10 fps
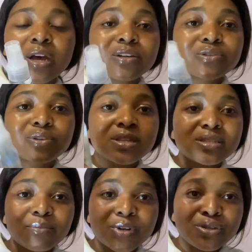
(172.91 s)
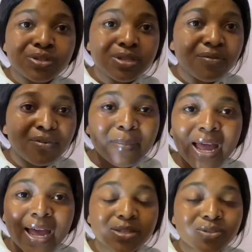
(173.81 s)
So this I'm gonna use it for my
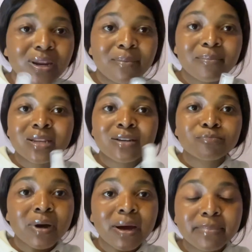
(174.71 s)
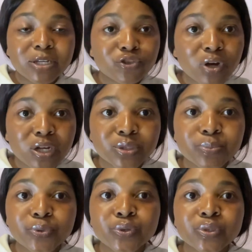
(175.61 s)
hands when I'm in public
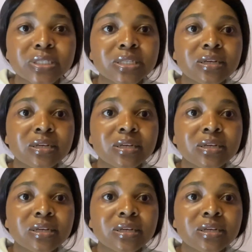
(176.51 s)
transport.